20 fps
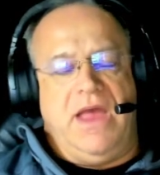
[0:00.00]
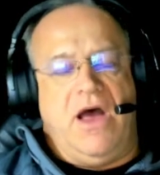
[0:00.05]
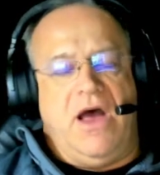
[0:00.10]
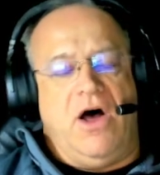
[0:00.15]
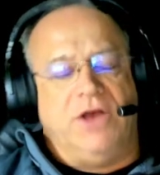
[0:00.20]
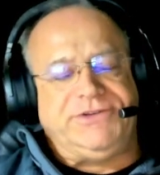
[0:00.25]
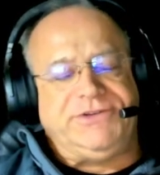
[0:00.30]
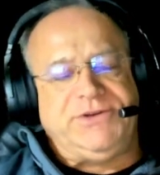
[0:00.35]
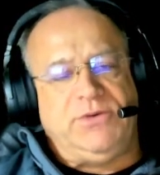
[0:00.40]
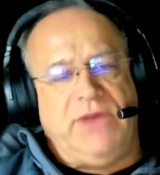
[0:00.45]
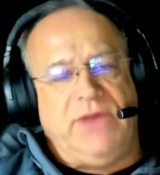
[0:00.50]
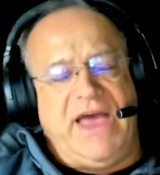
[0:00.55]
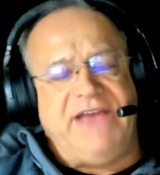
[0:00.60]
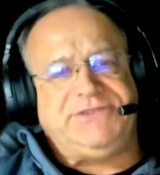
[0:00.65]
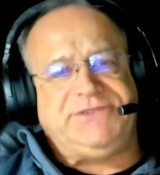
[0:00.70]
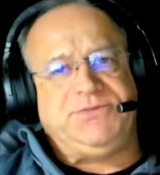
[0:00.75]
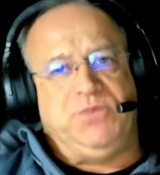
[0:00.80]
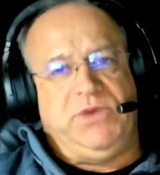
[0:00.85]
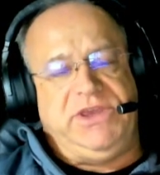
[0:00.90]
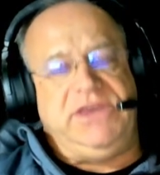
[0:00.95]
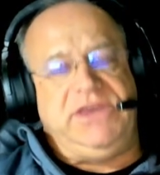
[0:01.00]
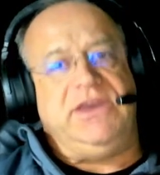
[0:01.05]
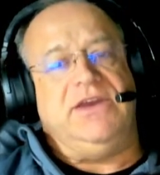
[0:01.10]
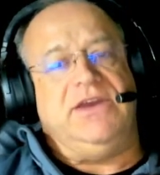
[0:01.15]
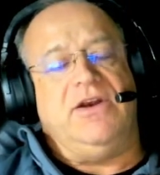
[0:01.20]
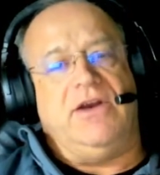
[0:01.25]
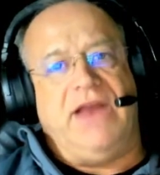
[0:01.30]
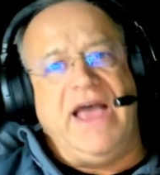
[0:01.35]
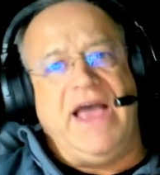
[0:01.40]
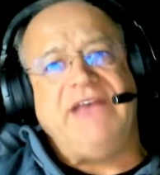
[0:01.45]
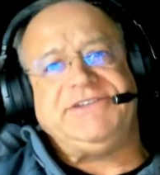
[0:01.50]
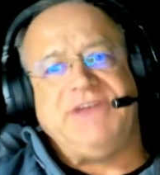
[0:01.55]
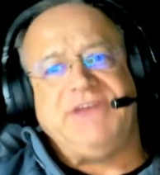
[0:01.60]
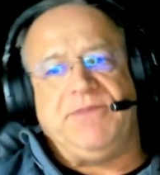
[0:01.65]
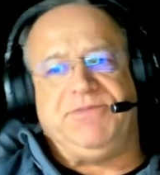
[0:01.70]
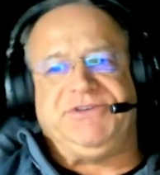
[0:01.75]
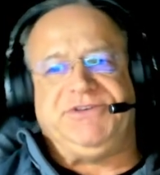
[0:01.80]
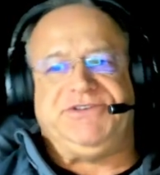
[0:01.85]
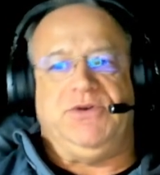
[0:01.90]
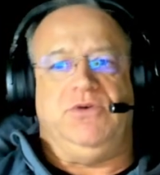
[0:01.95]
also last week in our last
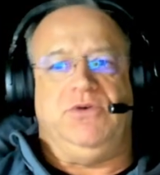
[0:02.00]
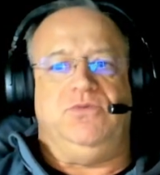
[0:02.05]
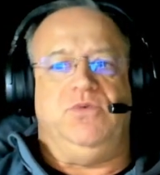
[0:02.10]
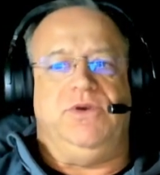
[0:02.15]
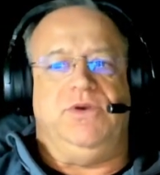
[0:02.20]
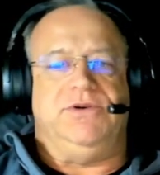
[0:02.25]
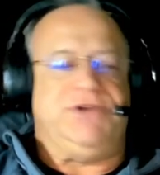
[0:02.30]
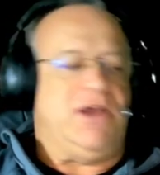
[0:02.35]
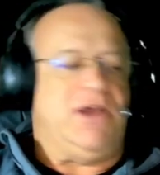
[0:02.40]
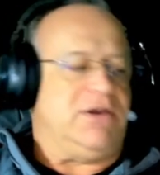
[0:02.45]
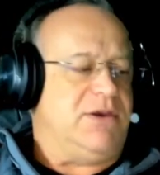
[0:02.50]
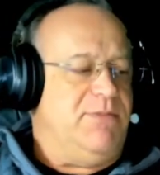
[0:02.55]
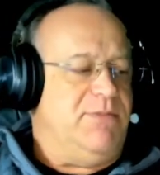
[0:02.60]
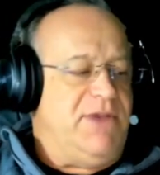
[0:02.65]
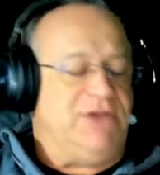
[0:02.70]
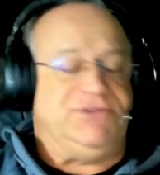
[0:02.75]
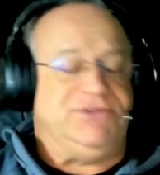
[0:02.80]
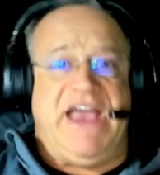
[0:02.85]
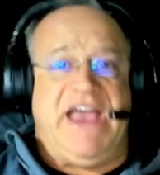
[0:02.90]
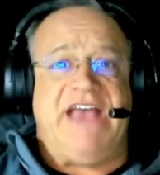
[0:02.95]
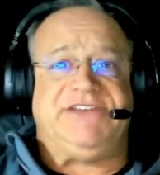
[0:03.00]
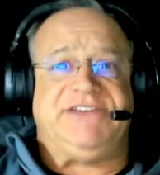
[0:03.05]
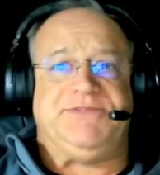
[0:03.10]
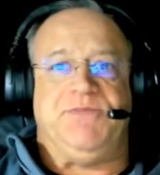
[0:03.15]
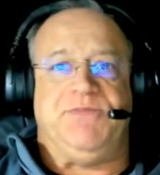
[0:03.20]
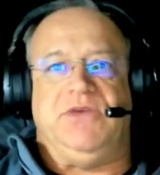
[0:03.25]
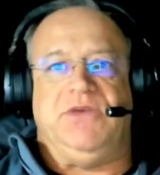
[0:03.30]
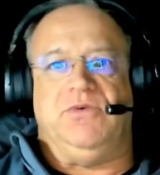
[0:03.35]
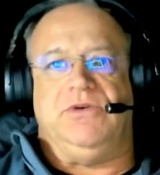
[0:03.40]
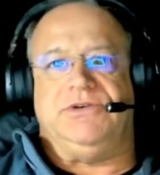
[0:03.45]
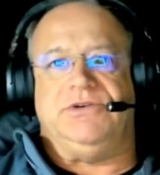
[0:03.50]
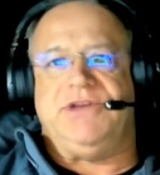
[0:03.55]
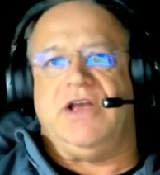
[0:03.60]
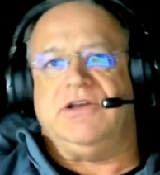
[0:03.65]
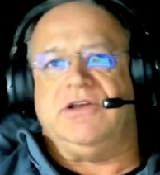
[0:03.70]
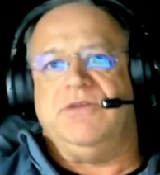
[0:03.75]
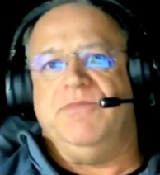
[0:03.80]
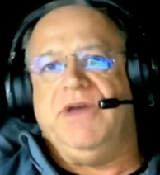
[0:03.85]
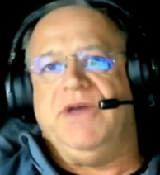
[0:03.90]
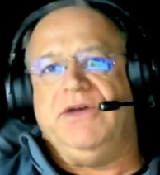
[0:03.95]
episode we were talking about Jasmine. We were
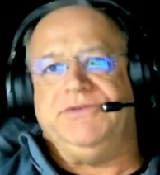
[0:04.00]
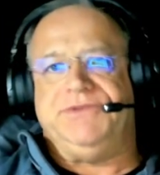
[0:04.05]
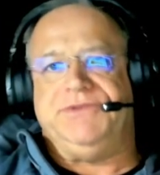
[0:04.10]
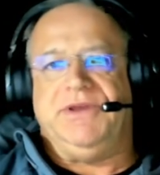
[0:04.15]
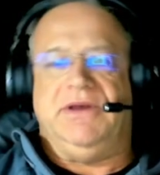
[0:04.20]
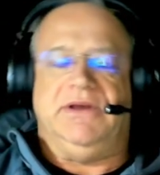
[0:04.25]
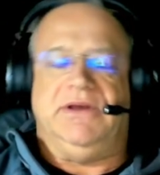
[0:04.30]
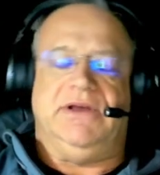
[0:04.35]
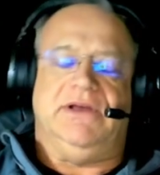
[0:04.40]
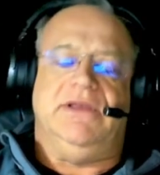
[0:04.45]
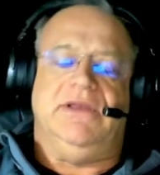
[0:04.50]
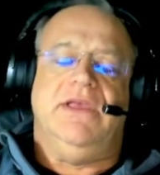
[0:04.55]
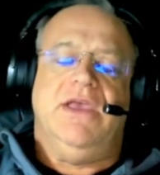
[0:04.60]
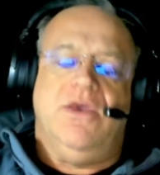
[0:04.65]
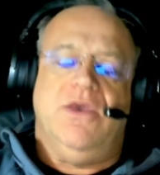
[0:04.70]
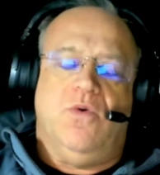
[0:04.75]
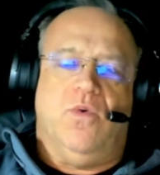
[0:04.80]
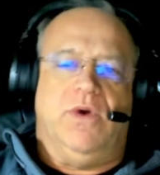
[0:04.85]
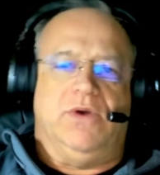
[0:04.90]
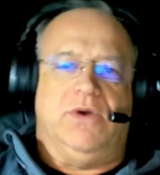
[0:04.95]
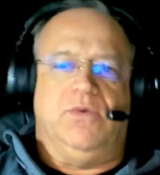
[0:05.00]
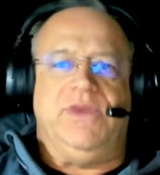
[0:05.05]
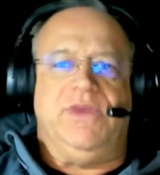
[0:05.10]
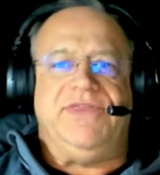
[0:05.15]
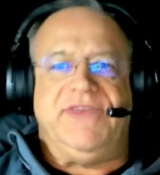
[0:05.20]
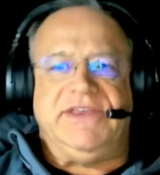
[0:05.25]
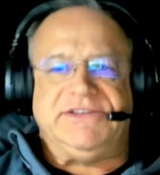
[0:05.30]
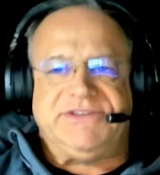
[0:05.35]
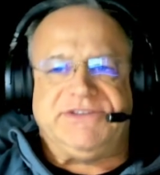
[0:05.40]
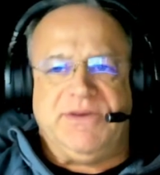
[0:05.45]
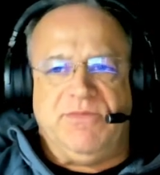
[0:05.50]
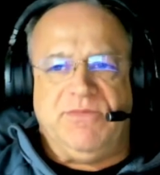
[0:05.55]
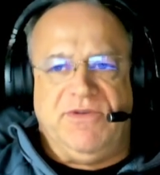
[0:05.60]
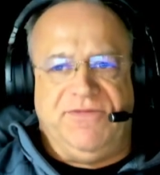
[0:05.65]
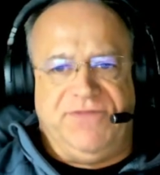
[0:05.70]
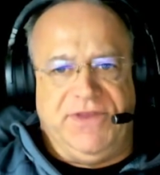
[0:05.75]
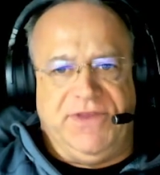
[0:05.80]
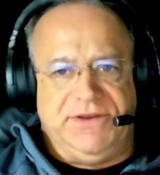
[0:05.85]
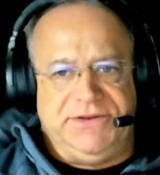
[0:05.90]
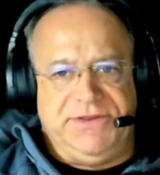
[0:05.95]
talking about where we think some
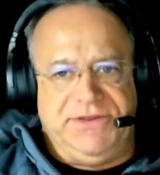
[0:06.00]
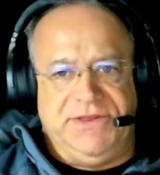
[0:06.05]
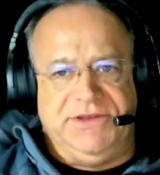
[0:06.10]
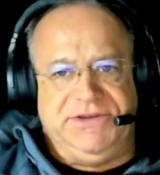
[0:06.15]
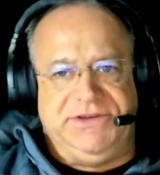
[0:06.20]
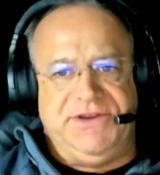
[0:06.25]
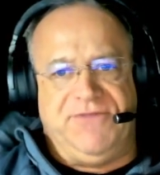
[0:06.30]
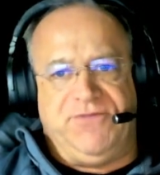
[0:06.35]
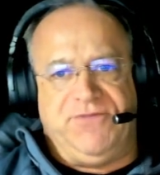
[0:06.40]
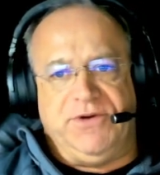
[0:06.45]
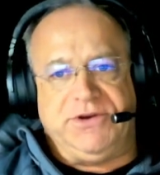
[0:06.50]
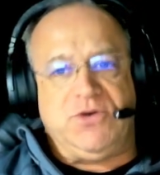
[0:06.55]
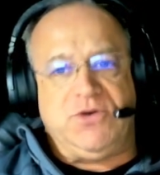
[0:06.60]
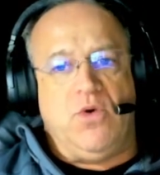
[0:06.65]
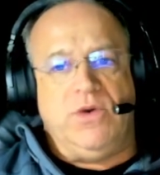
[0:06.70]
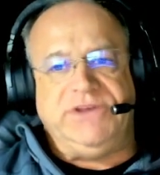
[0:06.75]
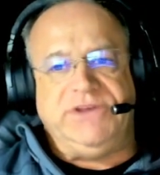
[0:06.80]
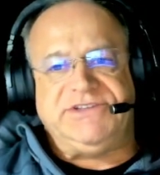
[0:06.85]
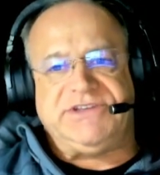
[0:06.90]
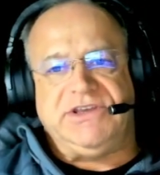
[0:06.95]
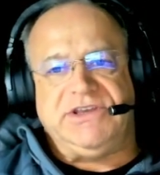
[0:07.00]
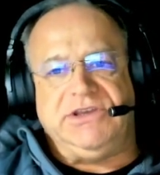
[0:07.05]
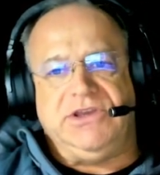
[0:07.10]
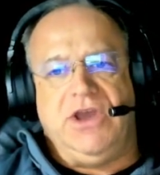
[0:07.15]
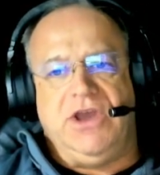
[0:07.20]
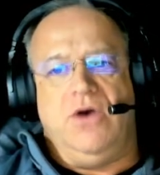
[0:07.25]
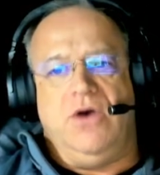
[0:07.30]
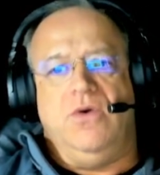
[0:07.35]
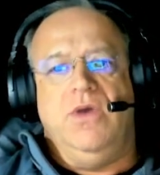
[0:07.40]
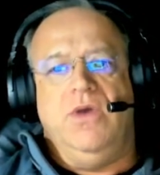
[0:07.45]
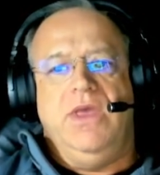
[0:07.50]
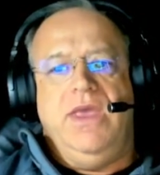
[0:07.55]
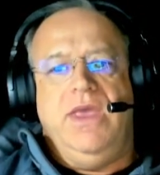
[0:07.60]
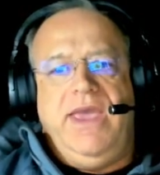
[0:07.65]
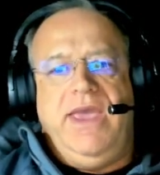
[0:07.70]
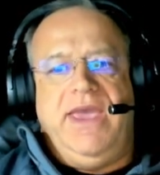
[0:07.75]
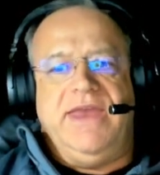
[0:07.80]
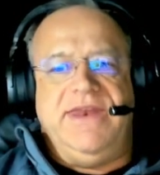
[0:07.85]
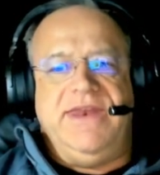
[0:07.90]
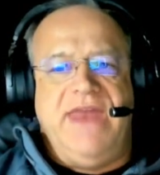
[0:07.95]
of the different coins can go,
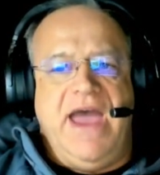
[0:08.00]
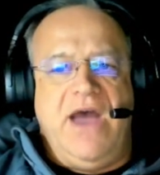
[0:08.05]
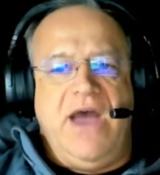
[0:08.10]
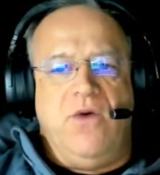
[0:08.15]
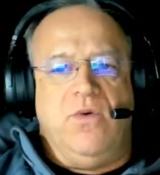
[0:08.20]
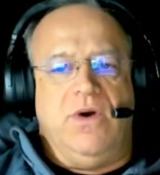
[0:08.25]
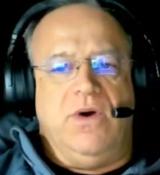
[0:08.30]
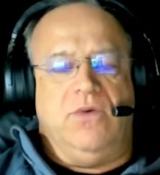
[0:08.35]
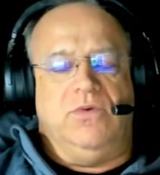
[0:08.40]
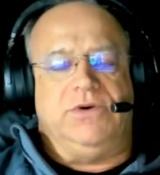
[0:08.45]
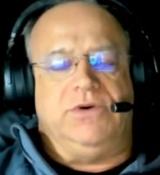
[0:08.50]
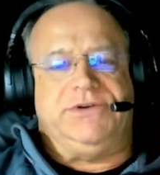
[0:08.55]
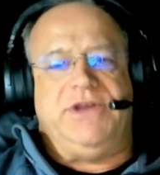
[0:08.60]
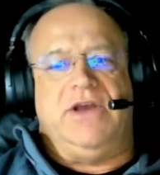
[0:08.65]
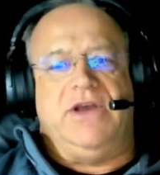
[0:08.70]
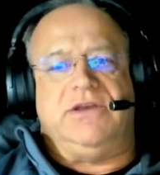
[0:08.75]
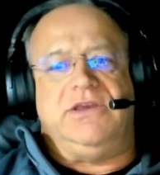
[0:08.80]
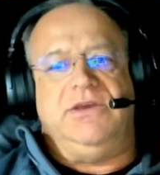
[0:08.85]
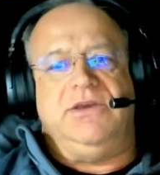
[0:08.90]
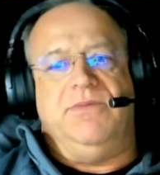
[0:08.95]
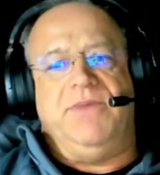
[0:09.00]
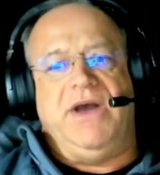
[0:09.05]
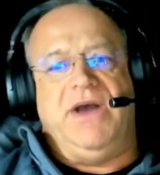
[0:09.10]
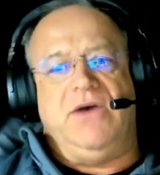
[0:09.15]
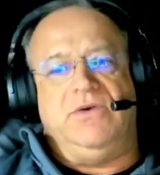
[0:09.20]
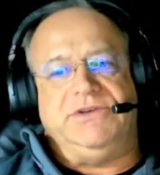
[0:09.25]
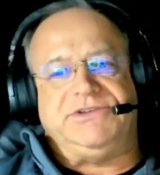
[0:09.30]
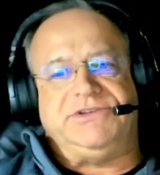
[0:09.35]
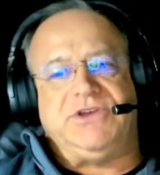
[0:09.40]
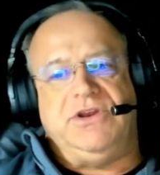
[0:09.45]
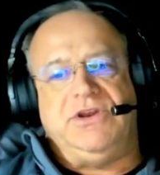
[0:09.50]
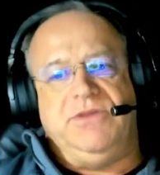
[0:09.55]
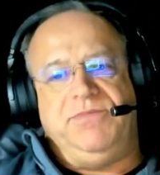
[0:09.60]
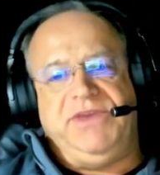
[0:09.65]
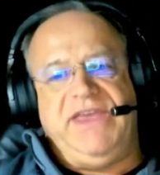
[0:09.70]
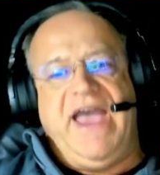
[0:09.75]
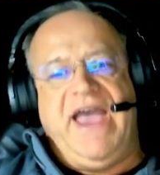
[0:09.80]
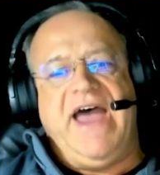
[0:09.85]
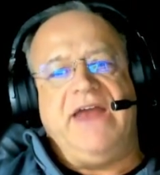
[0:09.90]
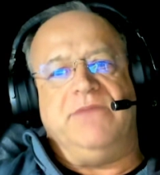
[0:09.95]
and now what we're talking about is going to
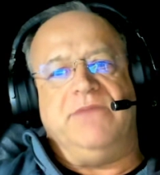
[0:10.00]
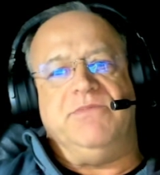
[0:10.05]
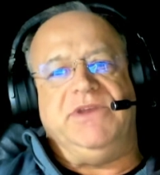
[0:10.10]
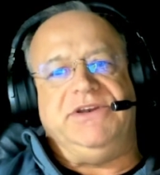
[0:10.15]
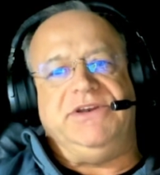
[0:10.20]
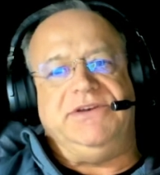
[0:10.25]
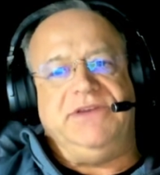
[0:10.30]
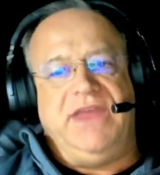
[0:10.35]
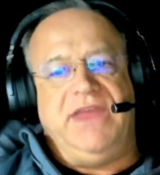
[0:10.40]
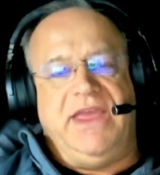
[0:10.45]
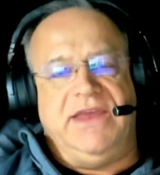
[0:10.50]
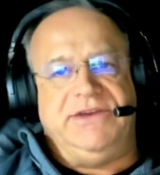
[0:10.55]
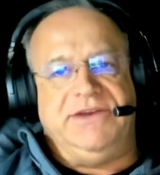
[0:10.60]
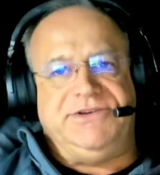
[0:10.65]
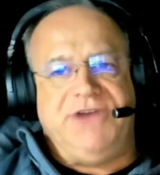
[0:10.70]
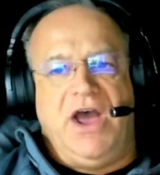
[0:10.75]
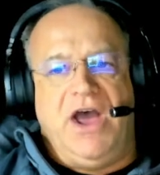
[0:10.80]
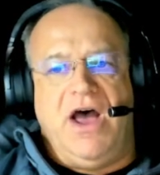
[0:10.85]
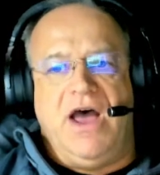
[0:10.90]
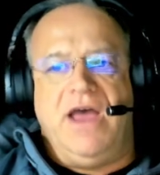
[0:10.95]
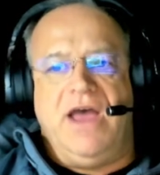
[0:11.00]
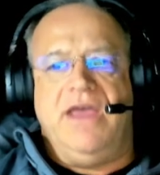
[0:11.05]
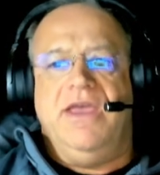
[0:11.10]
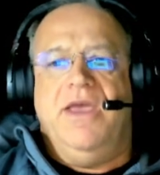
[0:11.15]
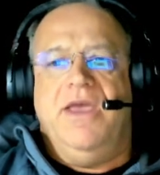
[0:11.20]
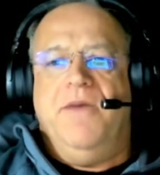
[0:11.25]
be Atom and Dot.